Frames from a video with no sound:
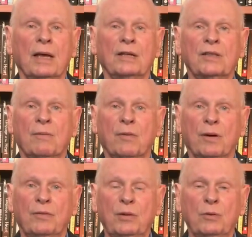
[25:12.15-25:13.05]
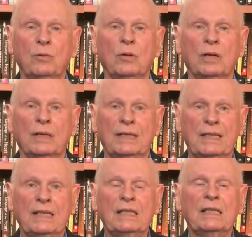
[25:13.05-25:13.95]
except for a few
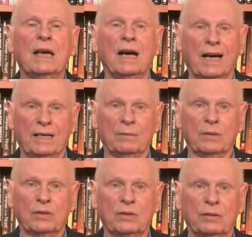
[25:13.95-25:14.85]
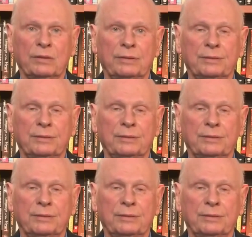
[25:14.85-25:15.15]
key items.